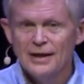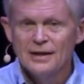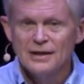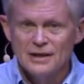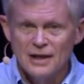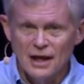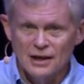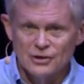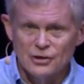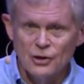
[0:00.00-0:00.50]

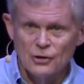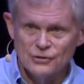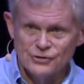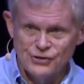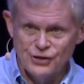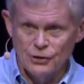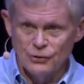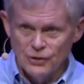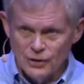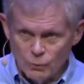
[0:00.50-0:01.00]
God calls
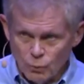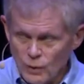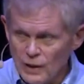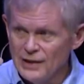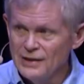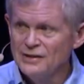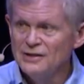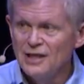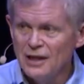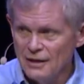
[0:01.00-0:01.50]
Jonah to
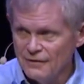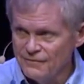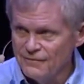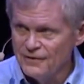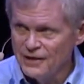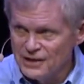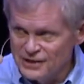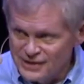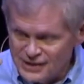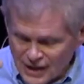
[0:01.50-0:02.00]
one tough
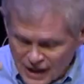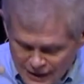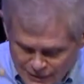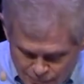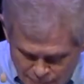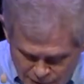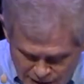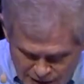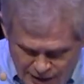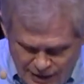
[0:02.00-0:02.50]

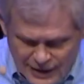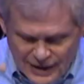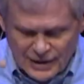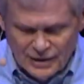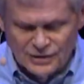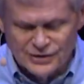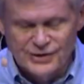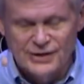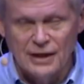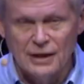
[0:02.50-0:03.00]
assignment, and
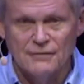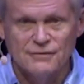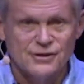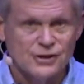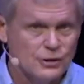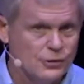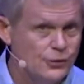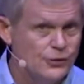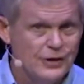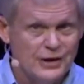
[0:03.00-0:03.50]
instead of
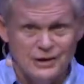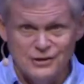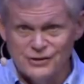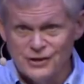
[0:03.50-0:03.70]
saluting and